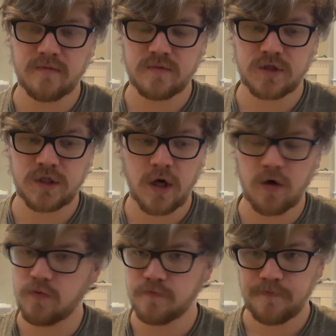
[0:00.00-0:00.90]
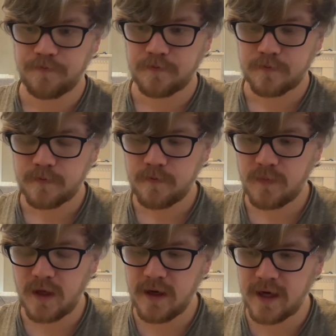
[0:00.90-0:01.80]
So
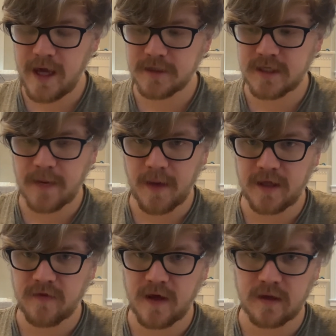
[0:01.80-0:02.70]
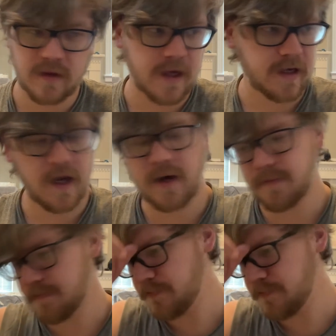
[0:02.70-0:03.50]
it can't stop anything like Dark